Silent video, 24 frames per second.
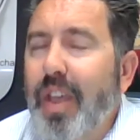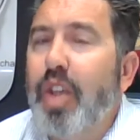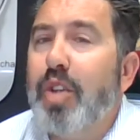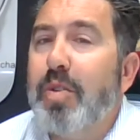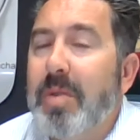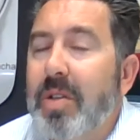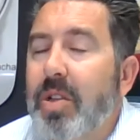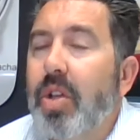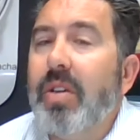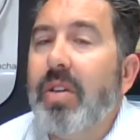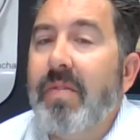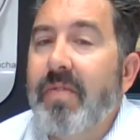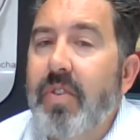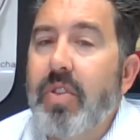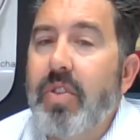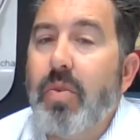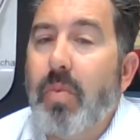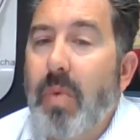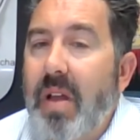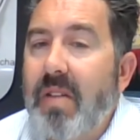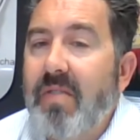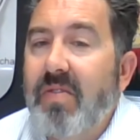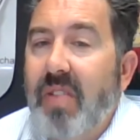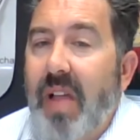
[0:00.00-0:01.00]
you should be looking for the
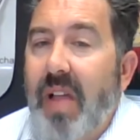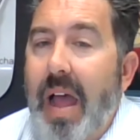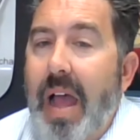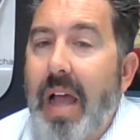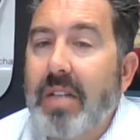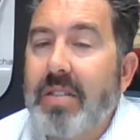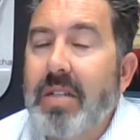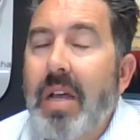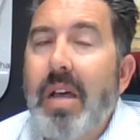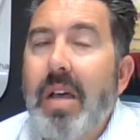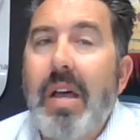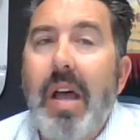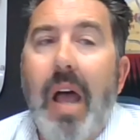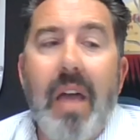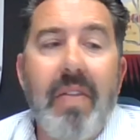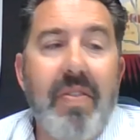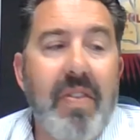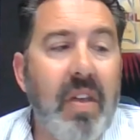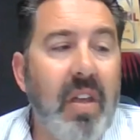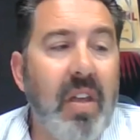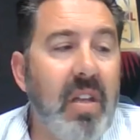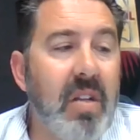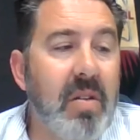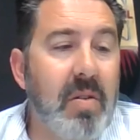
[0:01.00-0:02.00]
red flags. I
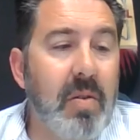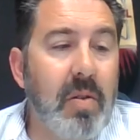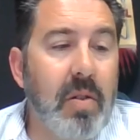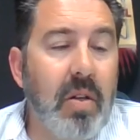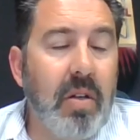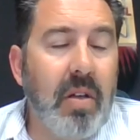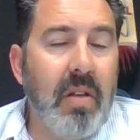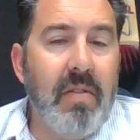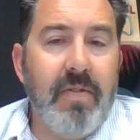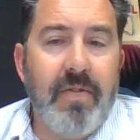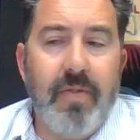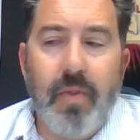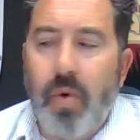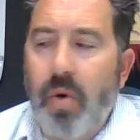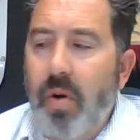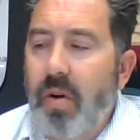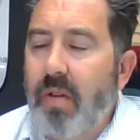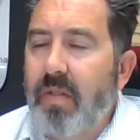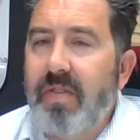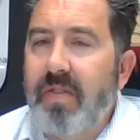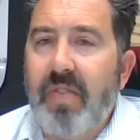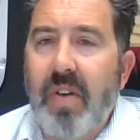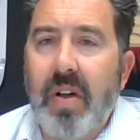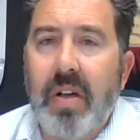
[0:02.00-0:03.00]
think you should be looking
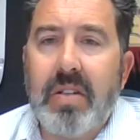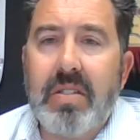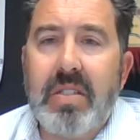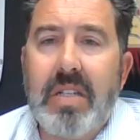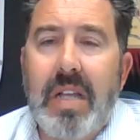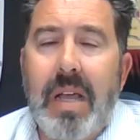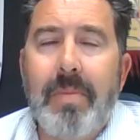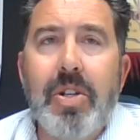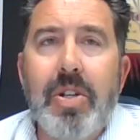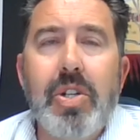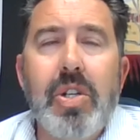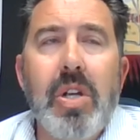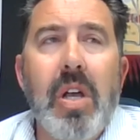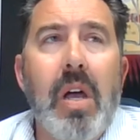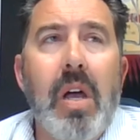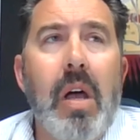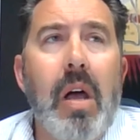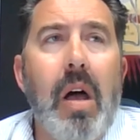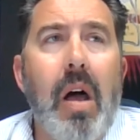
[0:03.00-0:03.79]
for fungus damage.